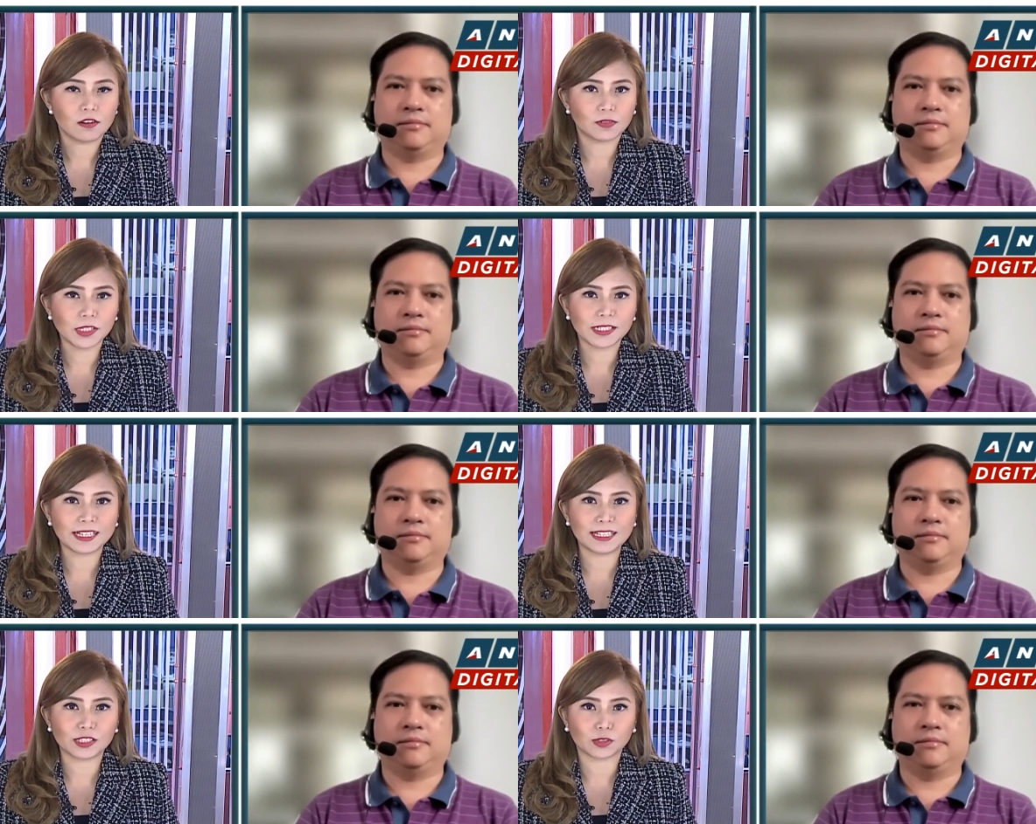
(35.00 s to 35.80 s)
Speaker 1: First,
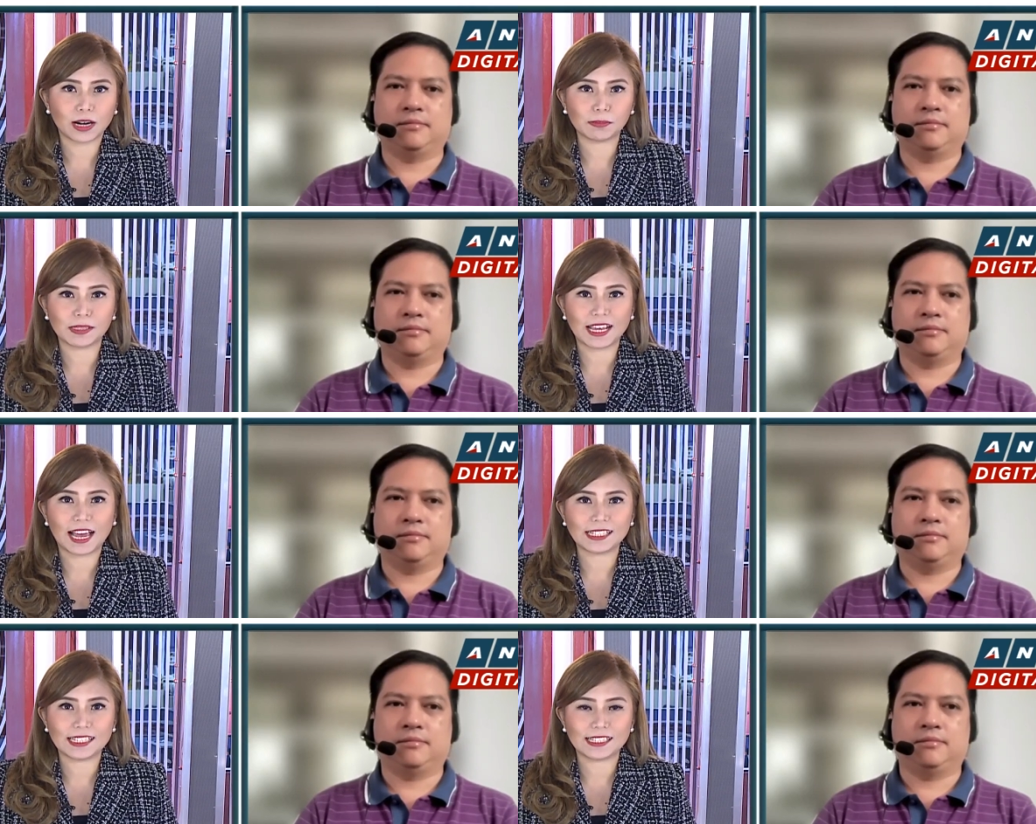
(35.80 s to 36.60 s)
he describes the
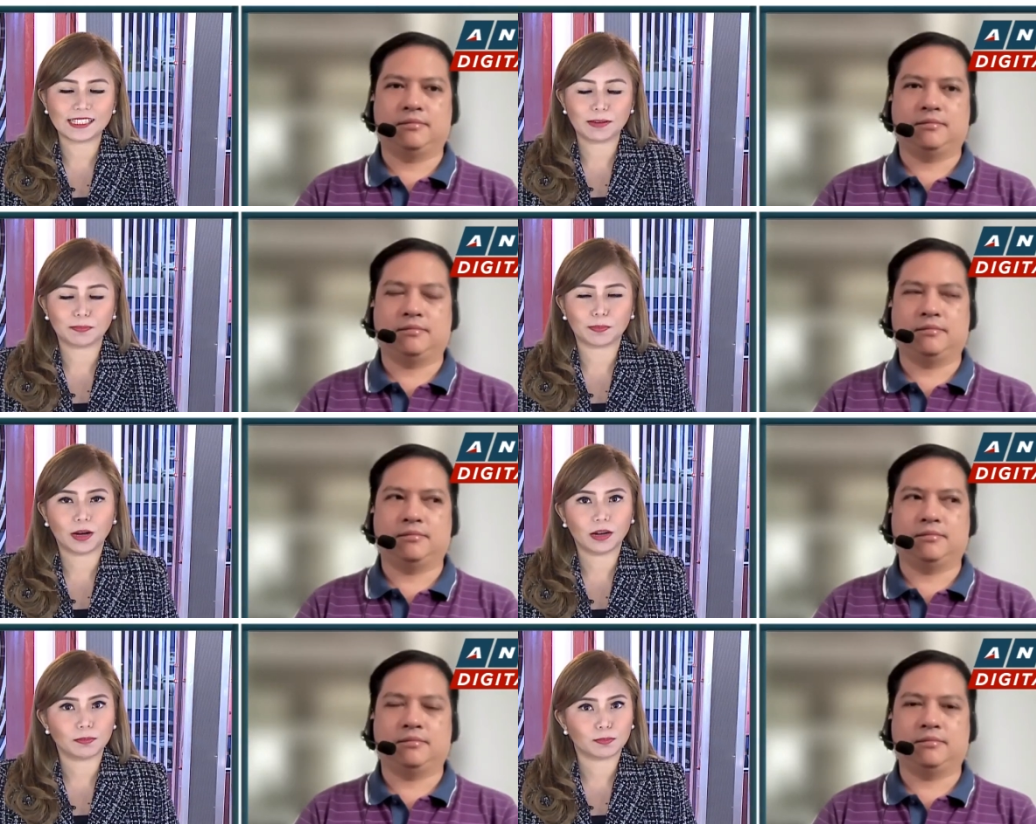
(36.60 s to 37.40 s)
ICC
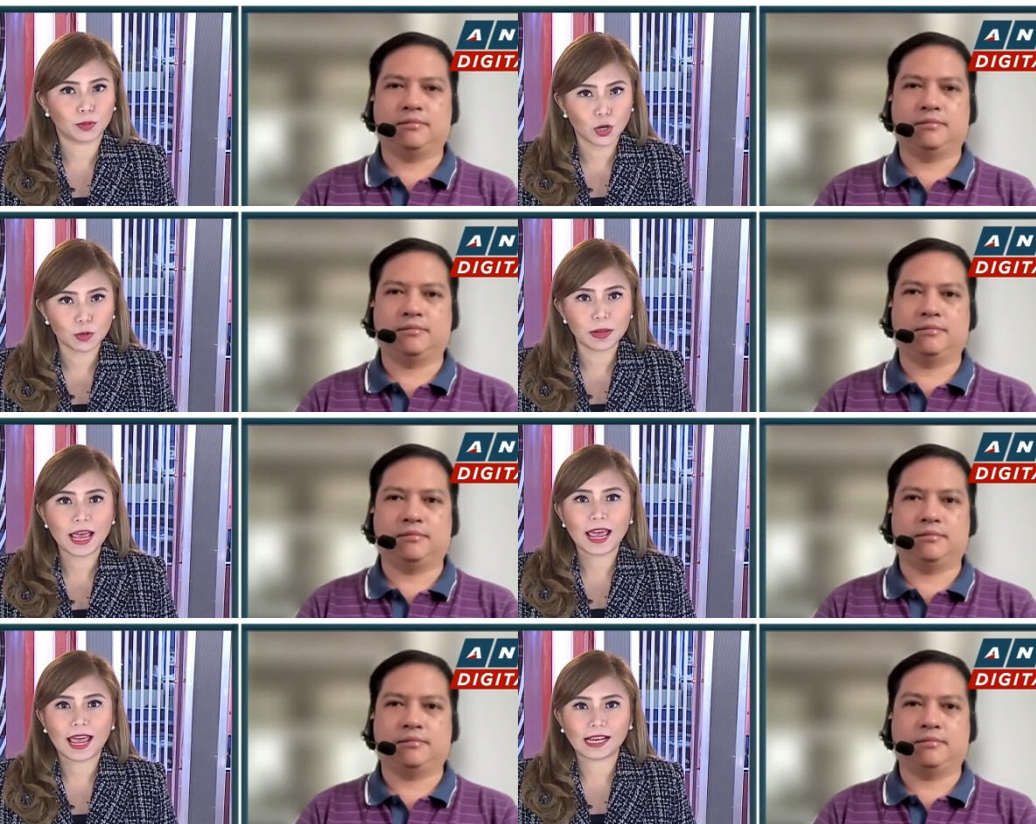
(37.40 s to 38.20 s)
uh, probe
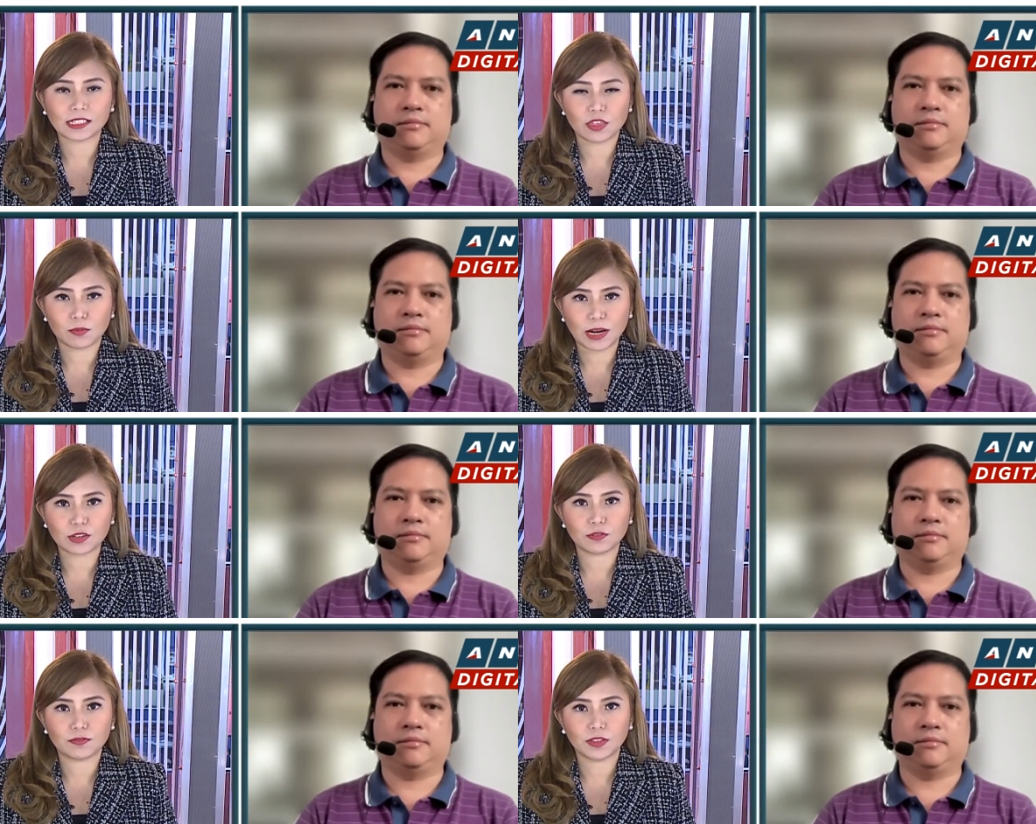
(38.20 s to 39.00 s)
as a threat
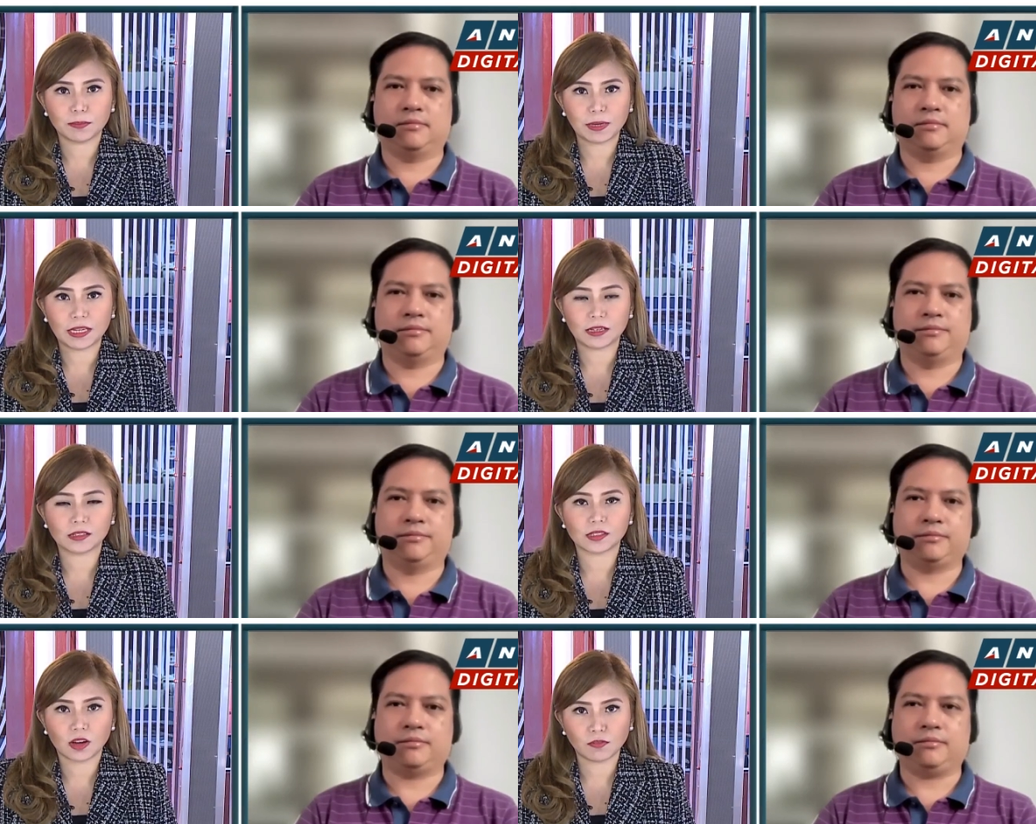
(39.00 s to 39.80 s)
to Philippine
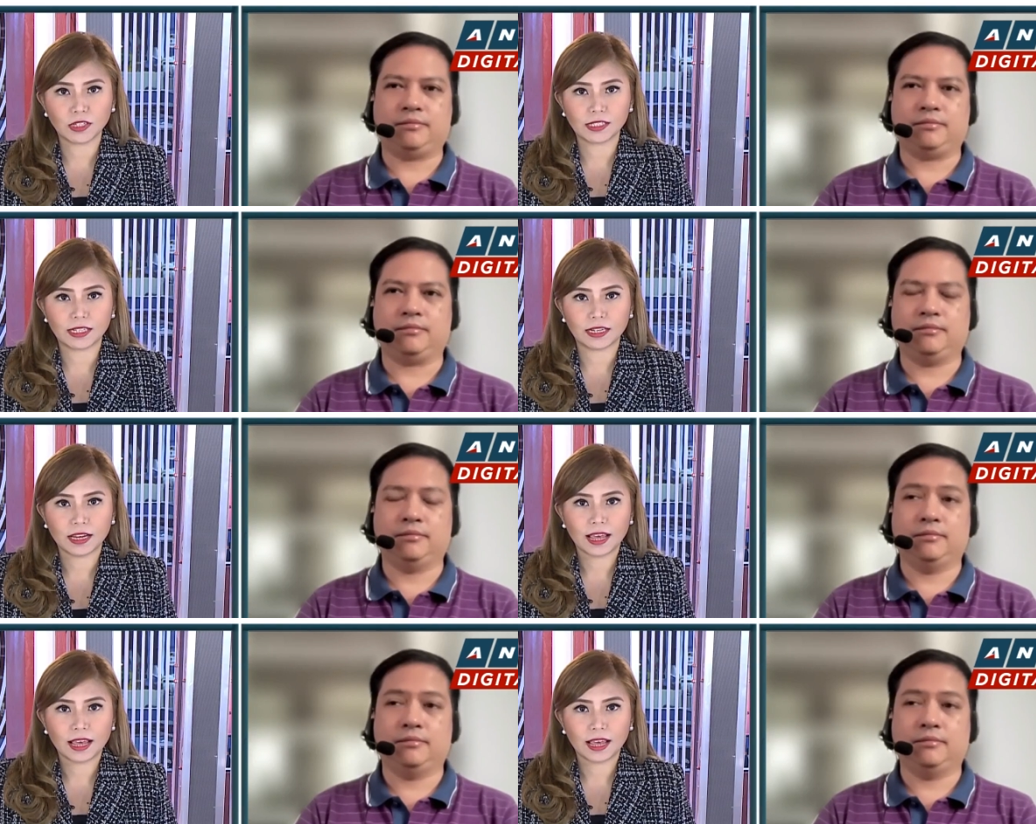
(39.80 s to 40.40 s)
sovereignty.